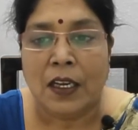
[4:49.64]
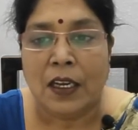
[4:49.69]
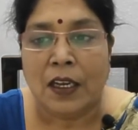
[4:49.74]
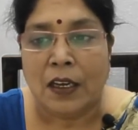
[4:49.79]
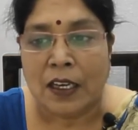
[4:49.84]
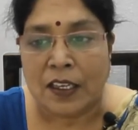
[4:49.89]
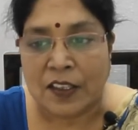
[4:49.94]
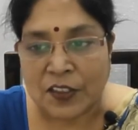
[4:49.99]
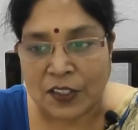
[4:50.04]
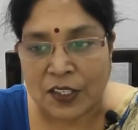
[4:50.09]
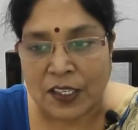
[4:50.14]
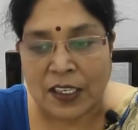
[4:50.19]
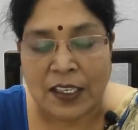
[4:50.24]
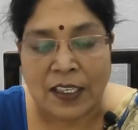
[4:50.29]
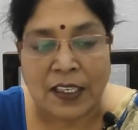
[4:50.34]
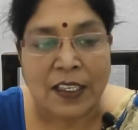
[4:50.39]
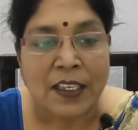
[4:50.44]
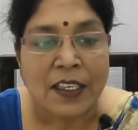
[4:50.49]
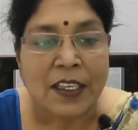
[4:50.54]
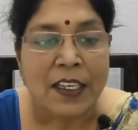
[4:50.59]

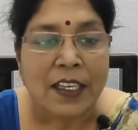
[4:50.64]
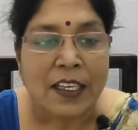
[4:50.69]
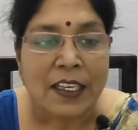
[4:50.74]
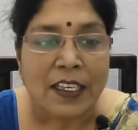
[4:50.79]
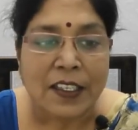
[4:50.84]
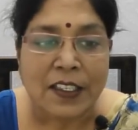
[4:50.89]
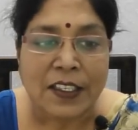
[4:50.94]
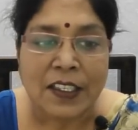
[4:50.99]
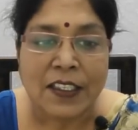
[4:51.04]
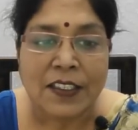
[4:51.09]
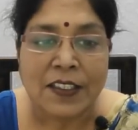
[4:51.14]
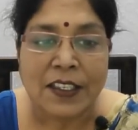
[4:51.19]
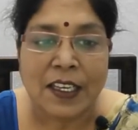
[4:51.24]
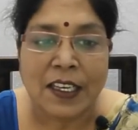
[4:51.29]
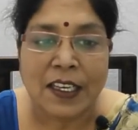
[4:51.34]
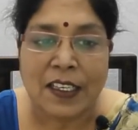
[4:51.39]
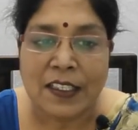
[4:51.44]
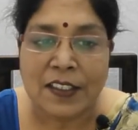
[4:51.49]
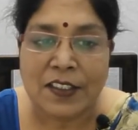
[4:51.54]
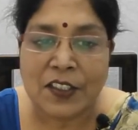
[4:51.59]
Huxley, it is
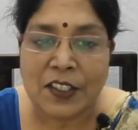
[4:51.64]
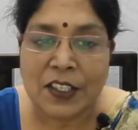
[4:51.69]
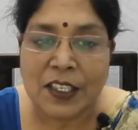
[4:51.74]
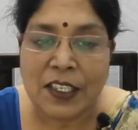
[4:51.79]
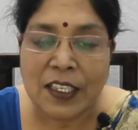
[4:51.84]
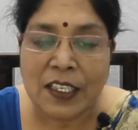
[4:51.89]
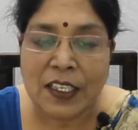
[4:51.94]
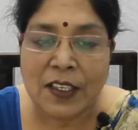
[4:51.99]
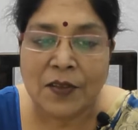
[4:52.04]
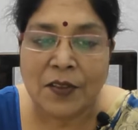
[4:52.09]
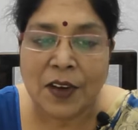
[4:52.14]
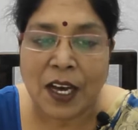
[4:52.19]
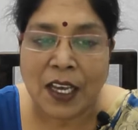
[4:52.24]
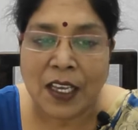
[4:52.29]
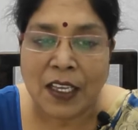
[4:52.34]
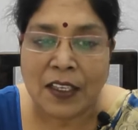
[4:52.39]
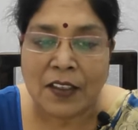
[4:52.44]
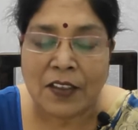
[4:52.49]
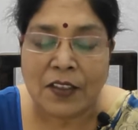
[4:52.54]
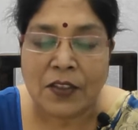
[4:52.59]
a literary
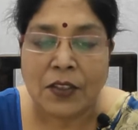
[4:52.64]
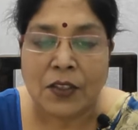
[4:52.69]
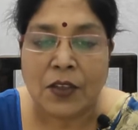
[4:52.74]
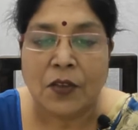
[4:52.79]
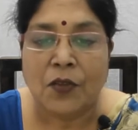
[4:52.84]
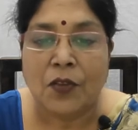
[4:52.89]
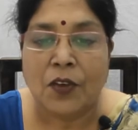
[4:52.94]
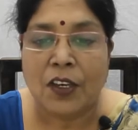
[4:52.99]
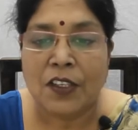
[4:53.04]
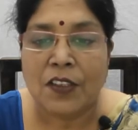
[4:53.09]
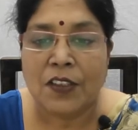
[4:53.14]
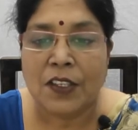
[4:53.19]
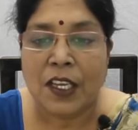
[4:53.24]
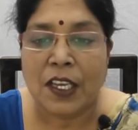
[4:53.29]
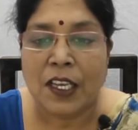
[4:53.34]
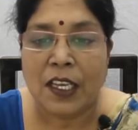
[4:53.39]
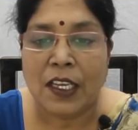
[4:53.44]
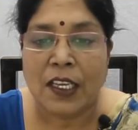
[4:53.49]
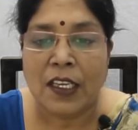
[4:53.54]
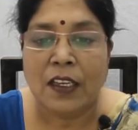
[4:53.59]
device for
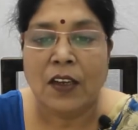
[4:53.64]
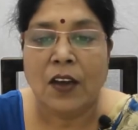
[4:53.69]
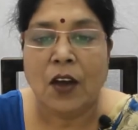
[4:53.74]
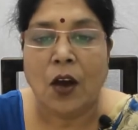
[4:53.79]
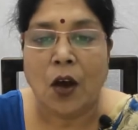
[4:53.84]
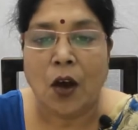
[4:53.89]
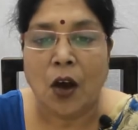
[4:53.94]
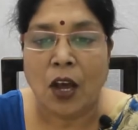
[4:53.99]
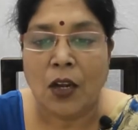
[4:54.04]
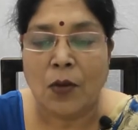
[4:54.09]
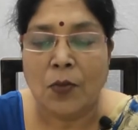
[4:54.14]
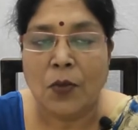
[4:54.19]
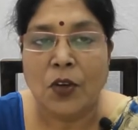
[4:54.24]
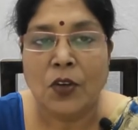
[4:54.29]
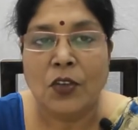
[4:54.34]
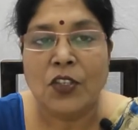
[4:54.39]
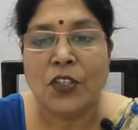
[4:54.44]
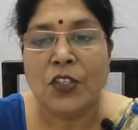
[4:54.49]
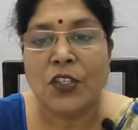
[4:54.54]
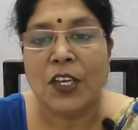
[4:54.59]
saying
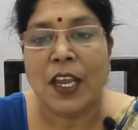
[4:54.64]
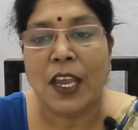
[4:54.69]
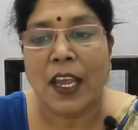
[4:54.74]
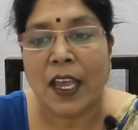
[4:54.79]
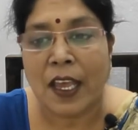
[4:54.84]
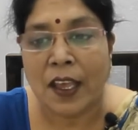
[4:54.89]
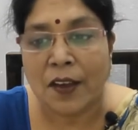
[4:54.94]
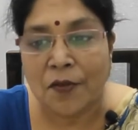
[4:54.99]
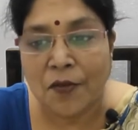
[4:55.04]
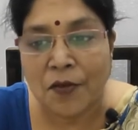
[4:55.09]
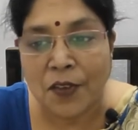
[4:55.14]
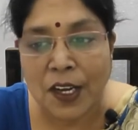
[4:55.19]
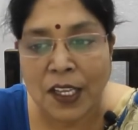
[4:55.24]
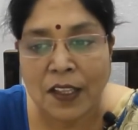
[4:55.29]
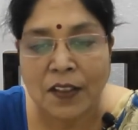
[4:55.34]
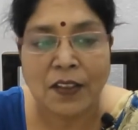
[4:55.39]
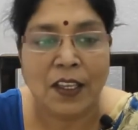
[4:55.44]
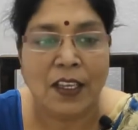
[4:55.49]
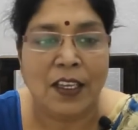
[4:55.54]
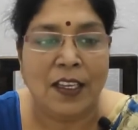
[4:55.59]
almost
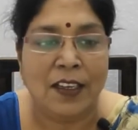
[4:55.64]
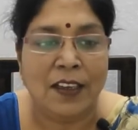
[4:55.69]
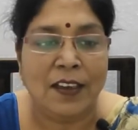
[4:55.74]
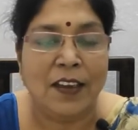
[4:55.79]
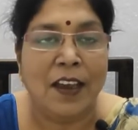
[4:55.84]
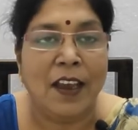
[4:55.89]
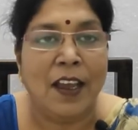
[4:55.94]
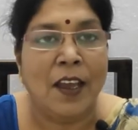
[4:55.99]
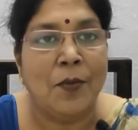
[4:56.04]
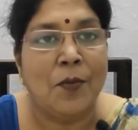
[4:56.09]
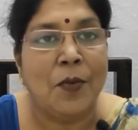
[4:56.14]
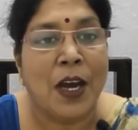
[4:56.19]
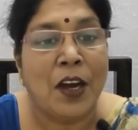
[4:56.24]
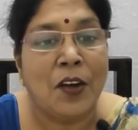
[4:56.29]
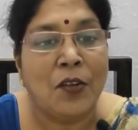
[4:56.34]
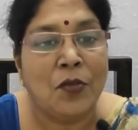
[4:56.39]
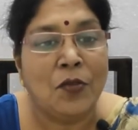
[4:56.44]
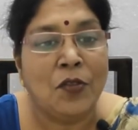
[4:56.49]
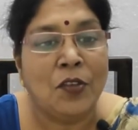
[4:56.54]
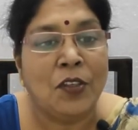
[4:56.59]
everything
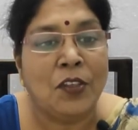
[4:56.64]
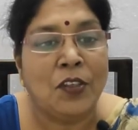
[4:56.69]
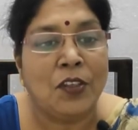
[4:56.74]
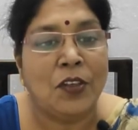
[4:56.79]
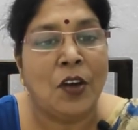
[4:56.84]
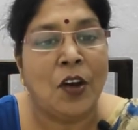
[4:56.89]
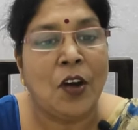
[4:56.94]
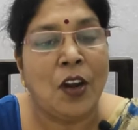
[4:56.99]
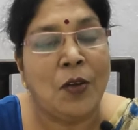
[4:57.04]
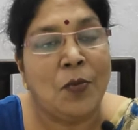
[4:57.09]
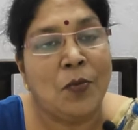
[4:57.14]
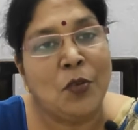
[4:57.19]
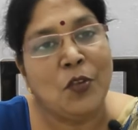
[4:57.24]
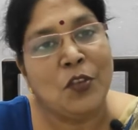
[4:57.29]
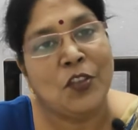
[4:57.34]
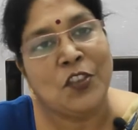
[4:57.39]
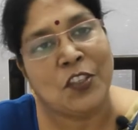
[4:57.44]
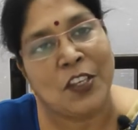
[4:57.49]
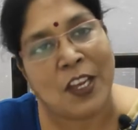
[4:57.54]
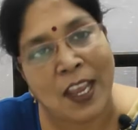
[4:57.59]
about
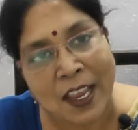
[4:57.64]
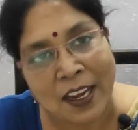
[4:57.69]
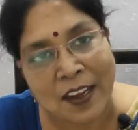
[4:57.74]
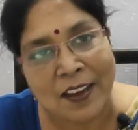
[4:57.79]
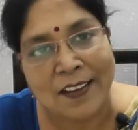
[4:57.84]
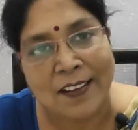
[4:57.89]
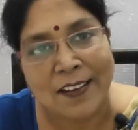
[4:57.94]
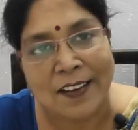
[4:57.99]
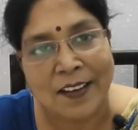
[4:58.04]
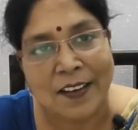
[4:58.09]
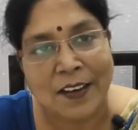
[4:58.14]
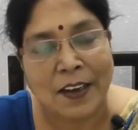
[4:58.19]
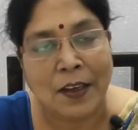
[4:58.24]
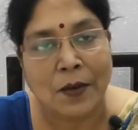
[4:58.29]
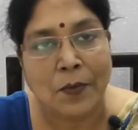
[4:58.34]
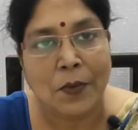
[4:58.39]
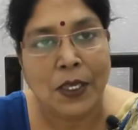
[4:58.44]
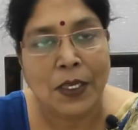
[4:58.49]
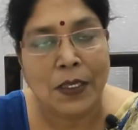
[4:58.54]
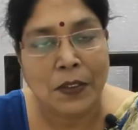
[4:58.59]
almost anything.
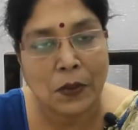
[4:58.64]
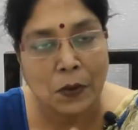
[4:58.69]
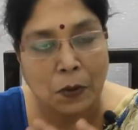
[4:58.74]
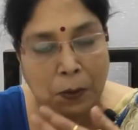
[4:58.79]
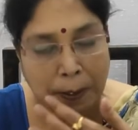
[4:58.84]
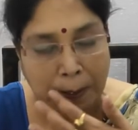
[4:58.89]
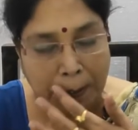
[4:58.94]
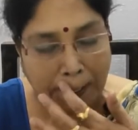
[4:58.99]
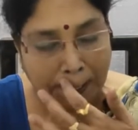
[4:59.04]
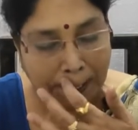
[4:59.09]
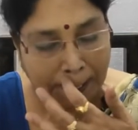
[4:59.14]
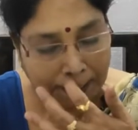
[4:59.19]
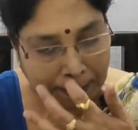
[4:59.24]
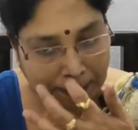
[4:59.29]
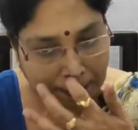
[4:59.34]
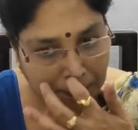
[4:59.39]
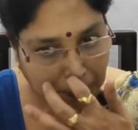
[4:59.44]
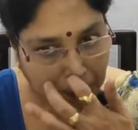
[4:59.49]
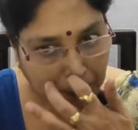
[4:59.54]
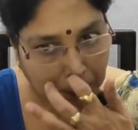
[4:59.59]
It means on
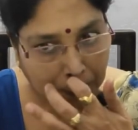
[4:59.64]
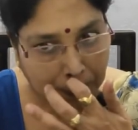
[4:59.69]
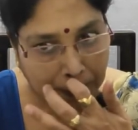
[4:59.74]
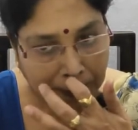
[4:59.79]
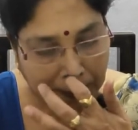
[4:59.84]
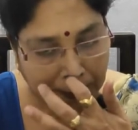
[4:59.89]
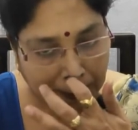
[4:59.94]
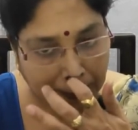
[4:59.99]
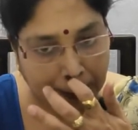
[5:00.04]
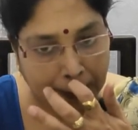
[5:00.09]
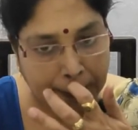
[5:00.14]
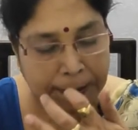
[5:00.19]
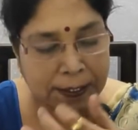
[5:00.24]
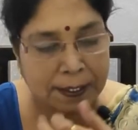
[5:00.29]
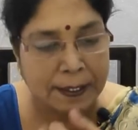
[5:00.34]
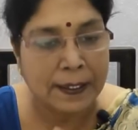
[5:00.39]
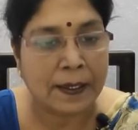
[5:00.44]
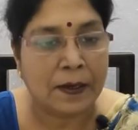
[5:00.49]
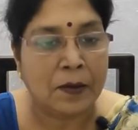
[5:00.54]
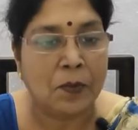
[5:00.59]
any topic,
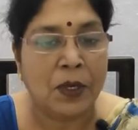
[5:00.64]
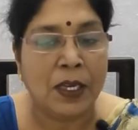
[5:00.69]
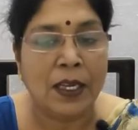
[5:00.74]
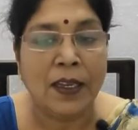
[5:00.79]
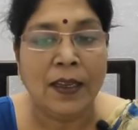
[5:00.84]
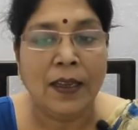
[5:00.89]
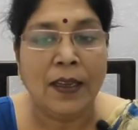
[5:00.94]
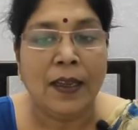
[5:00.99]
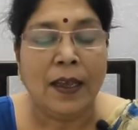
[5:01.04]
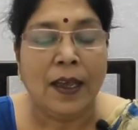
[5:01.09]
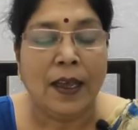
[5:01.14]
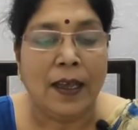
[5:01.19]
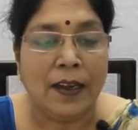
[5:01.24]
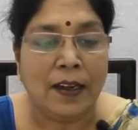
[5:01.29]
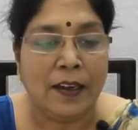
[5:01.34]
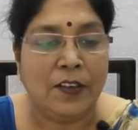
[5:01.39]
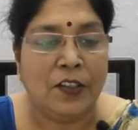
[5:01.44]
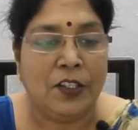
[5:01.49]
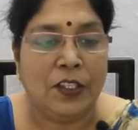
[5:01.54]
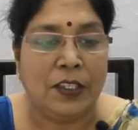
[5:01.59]
essay can be
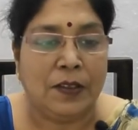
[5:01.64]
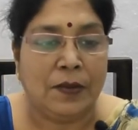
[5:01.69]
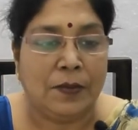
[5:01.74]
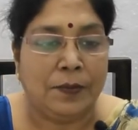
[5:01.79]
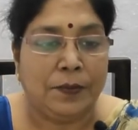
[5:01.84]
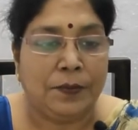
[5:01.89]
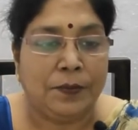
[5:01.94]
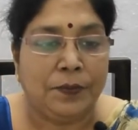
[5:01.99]
written.